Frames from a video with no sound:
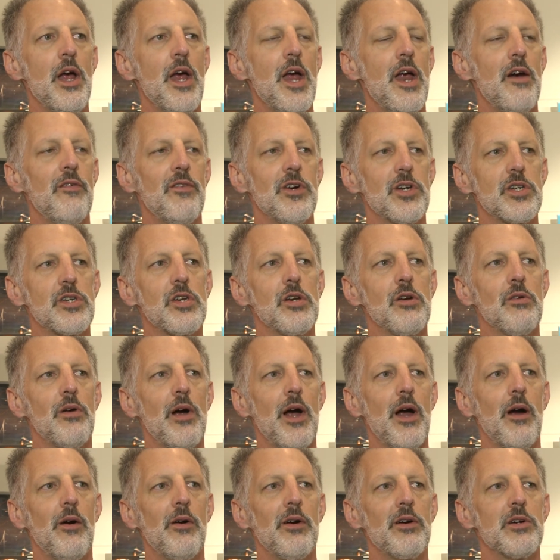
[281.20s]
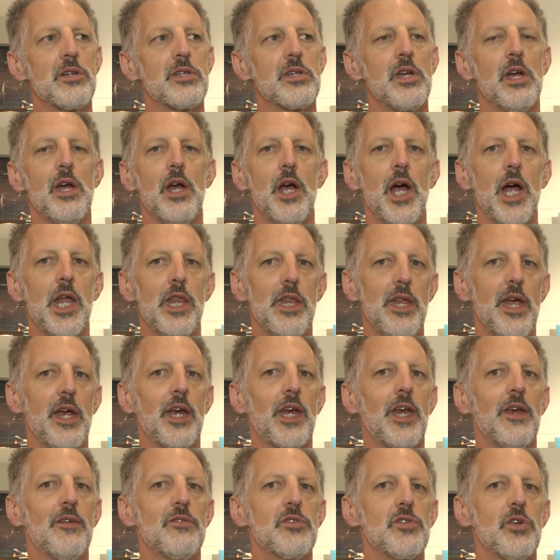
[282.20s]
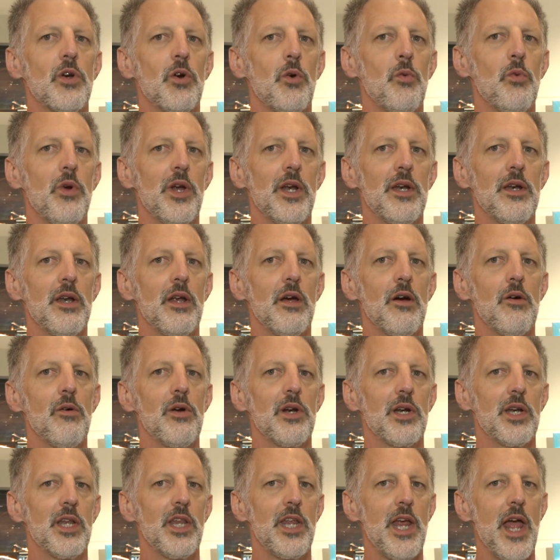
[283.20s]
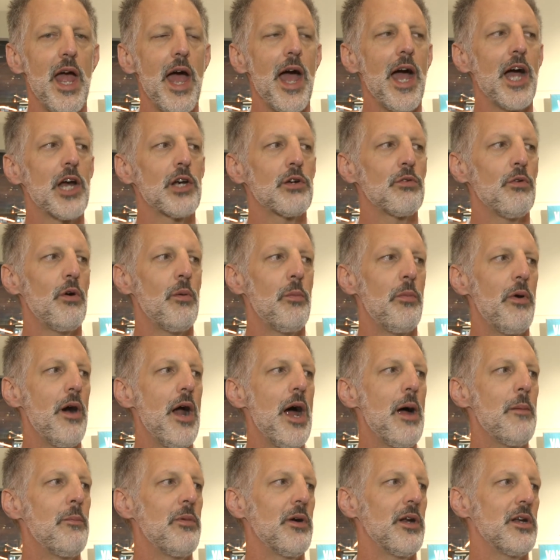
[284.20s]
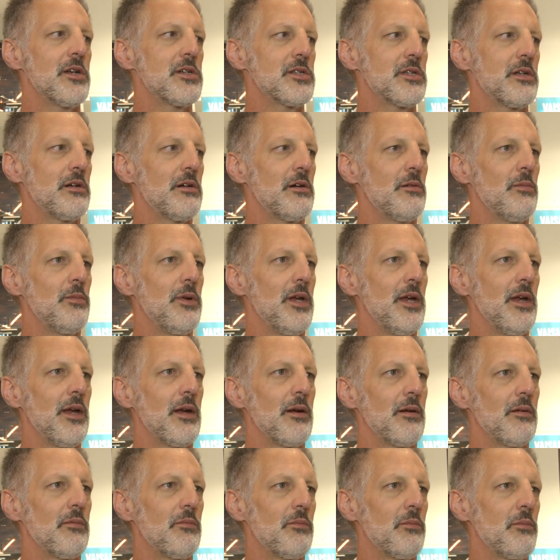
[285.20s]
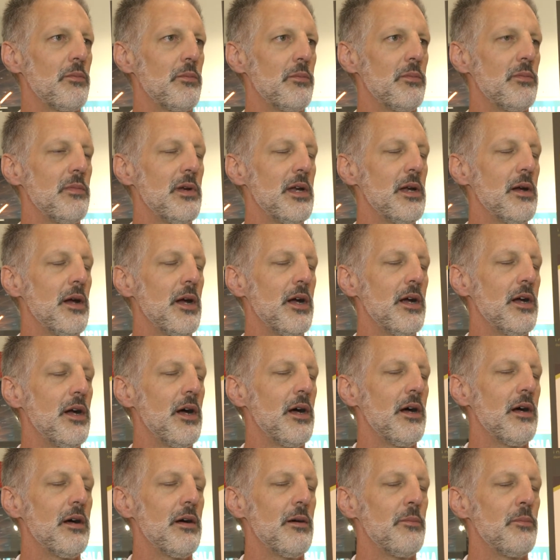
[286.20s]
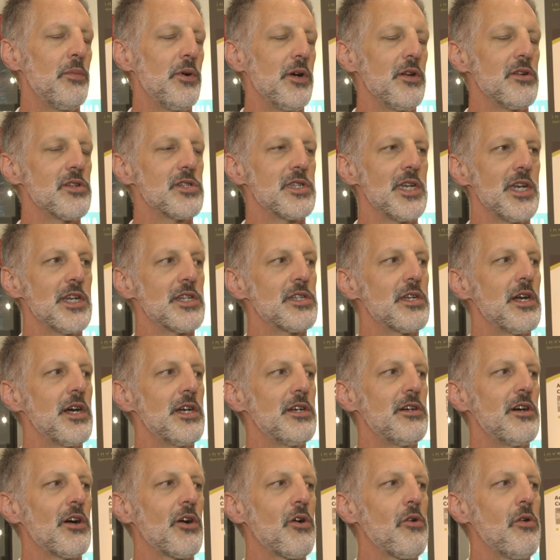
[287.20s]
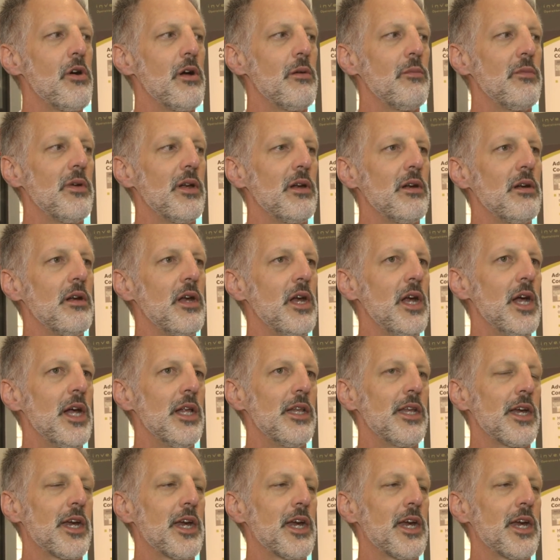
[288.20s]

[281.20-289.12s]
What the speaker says: every 2 hours, and that gives you a window into the actual properties that are being produced inside your equipment, the